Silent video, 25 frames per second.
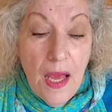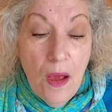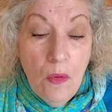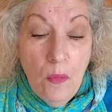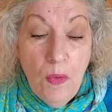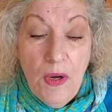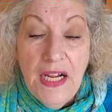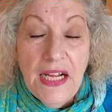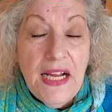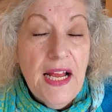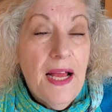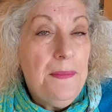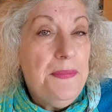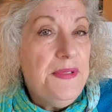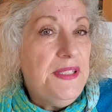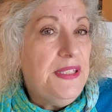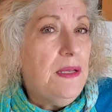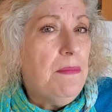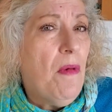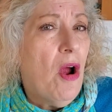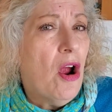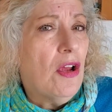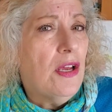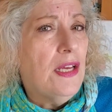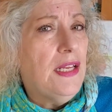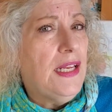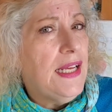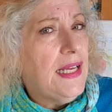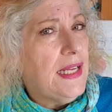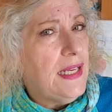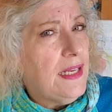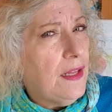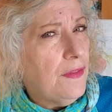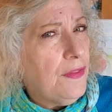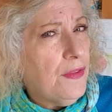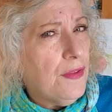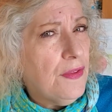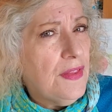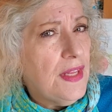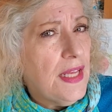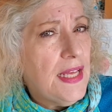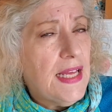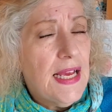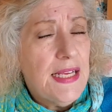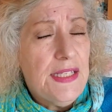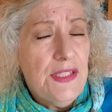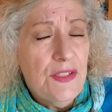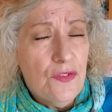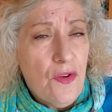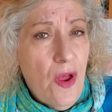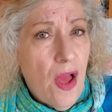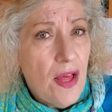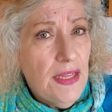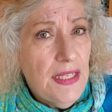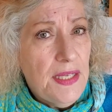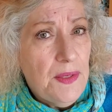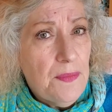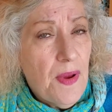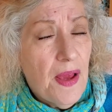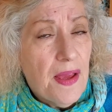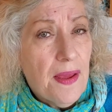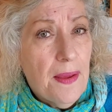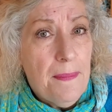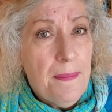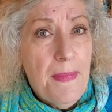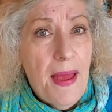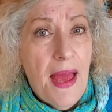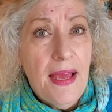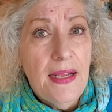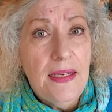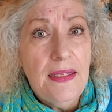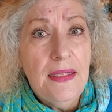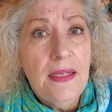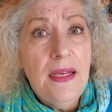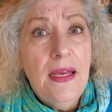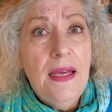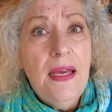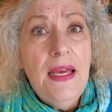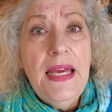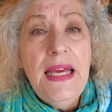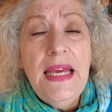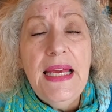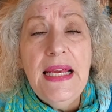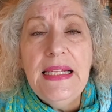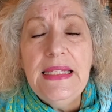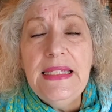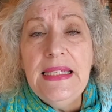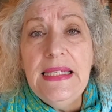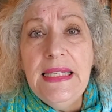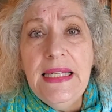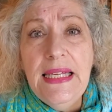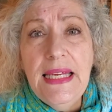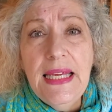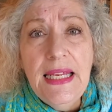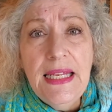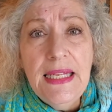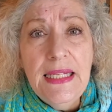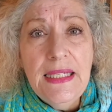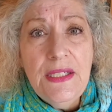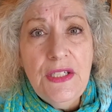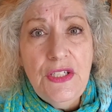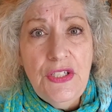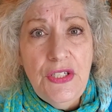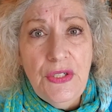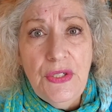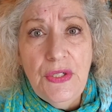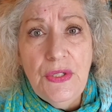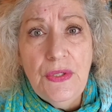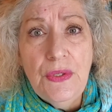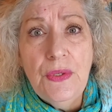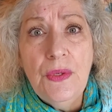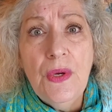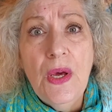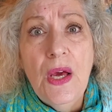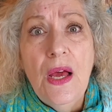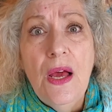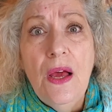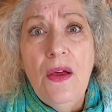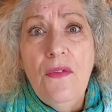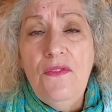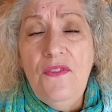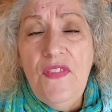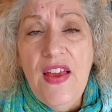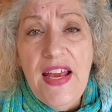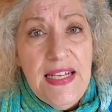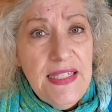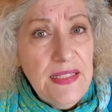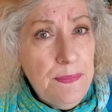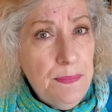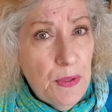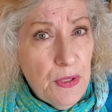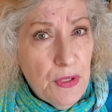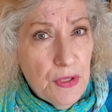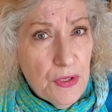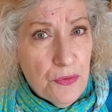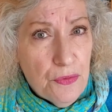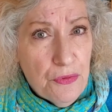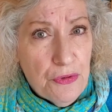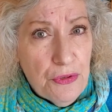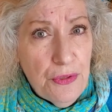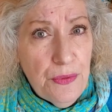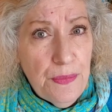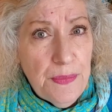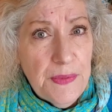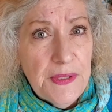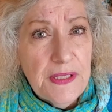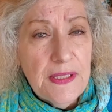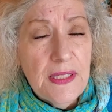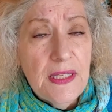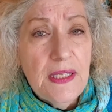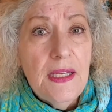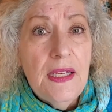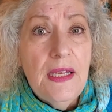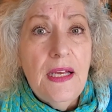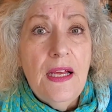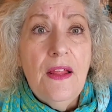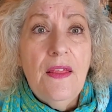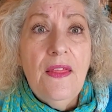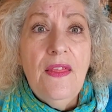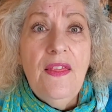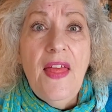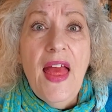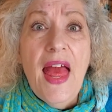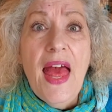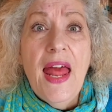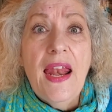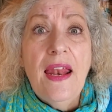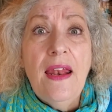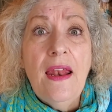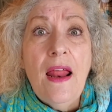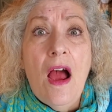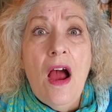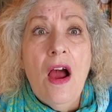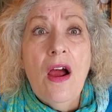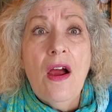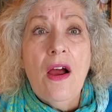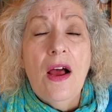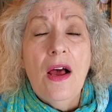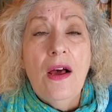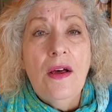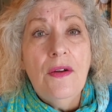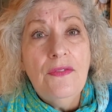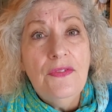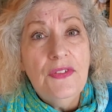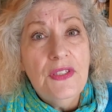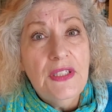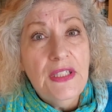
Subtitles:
When it comes to marketing, another thing I strongly recommend is get into Facebook groups that are of